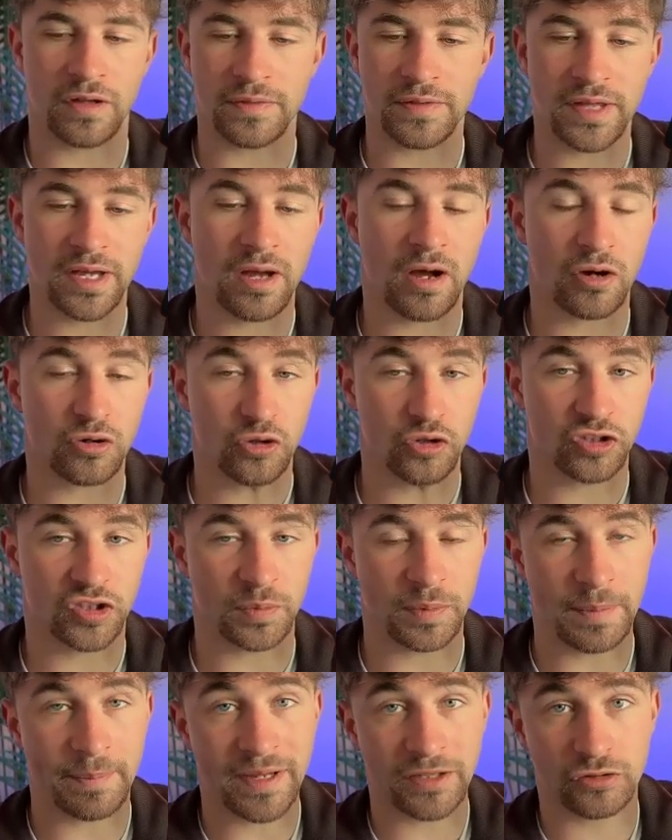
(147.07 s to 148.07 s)
and they are going
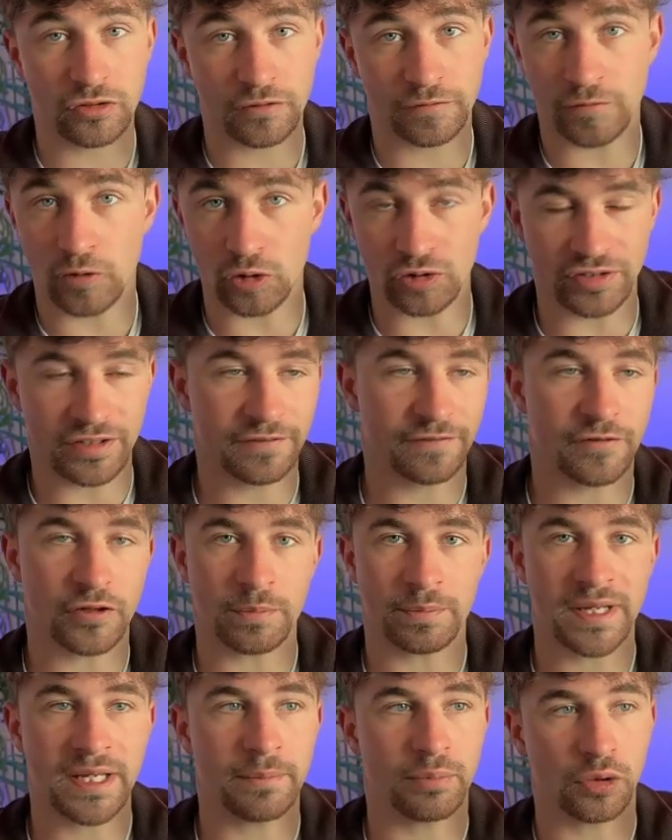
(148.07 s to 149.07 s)
to be better for
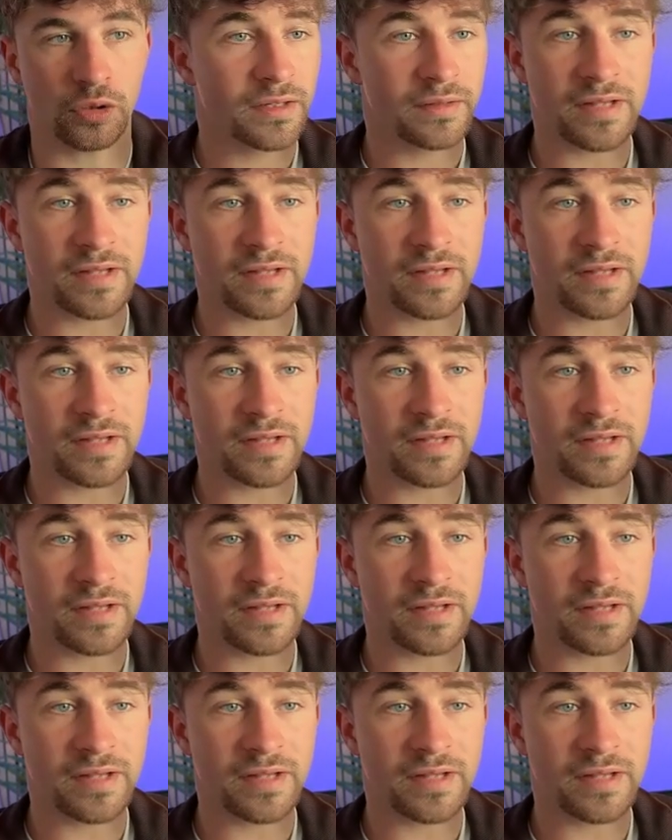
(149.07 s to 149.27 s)
different people.